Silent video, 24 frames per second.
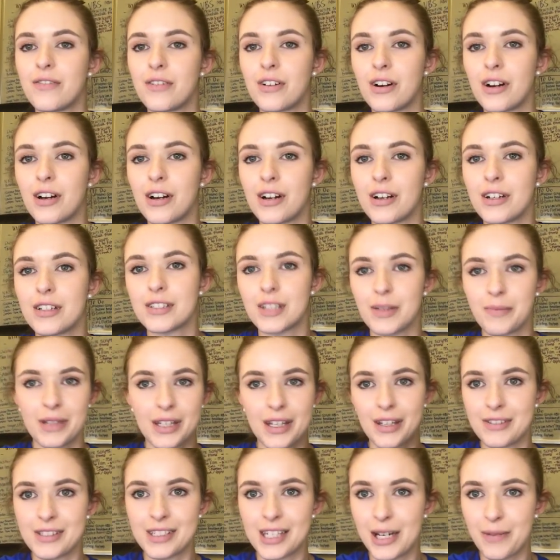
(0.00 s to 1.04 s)
for
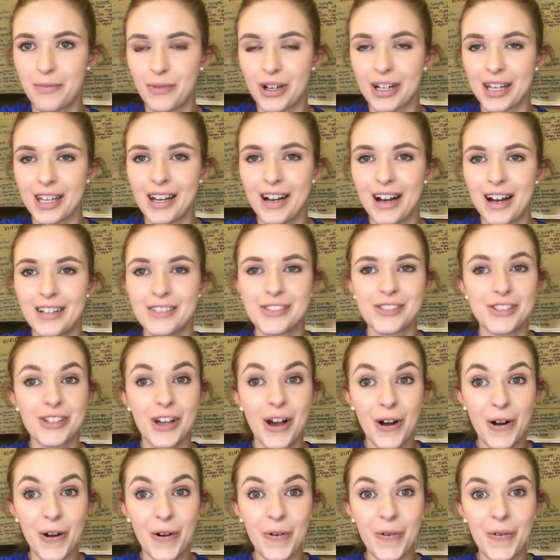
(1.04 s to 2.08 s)
something else that I'm working on.
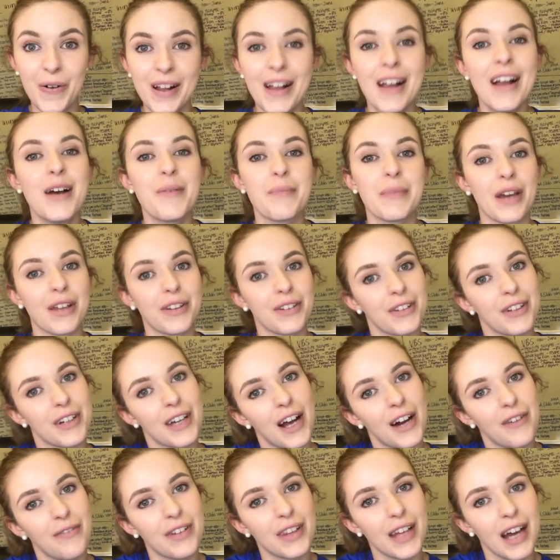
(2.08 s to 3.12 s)
So be on the
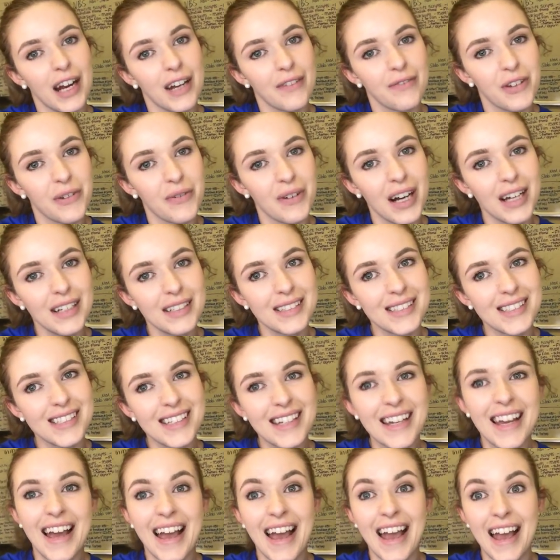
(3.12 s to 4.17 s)
lookout for that if you
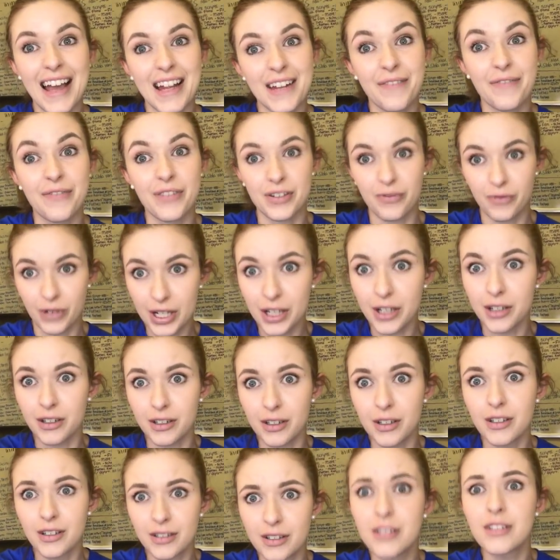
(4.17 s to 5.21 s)
want. And for
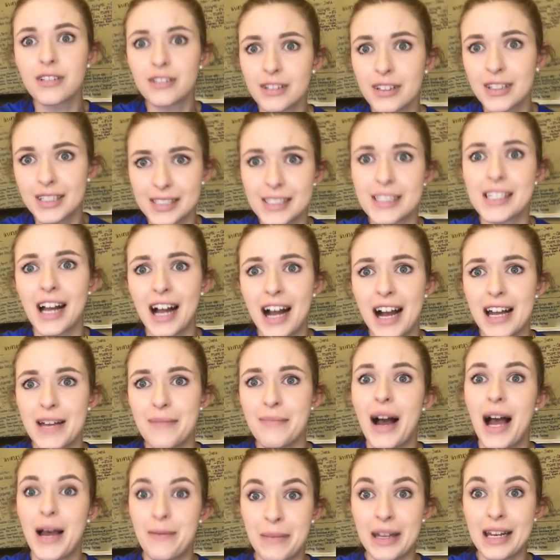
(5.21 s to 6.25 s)
real, this
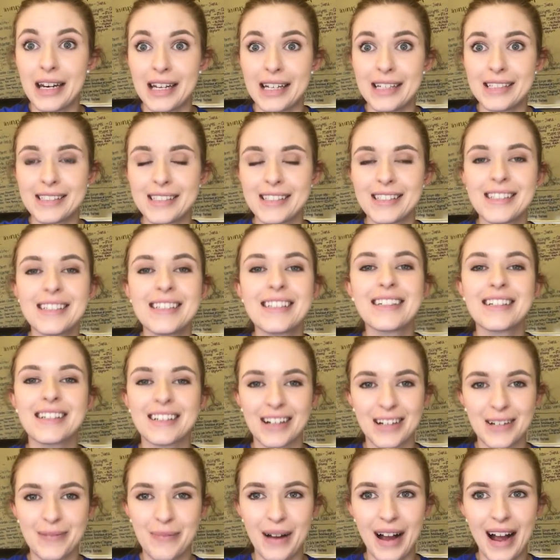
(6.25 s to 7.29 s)
time, I mean it.
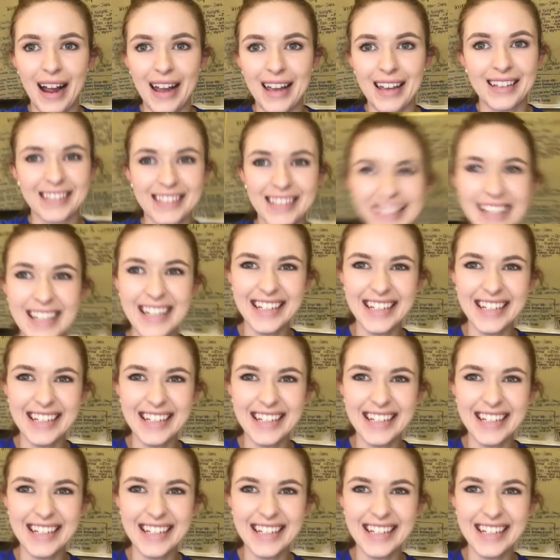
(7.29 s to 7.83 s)
Goodbye.